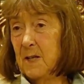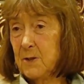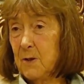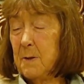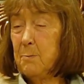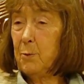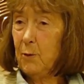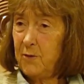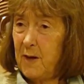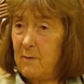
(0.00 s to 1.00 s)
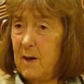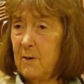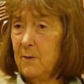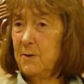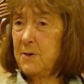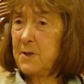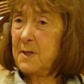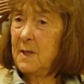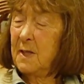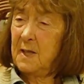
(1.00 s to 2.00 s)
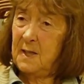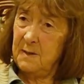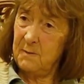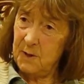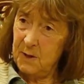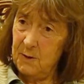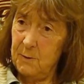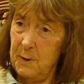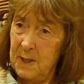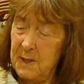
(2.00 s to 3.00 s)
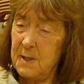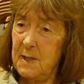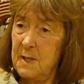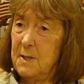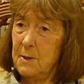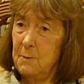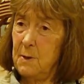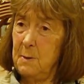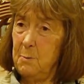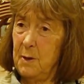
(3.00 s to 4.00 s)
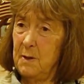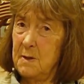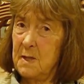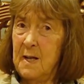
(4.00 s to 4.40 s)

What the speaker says: So they put their records into eBird.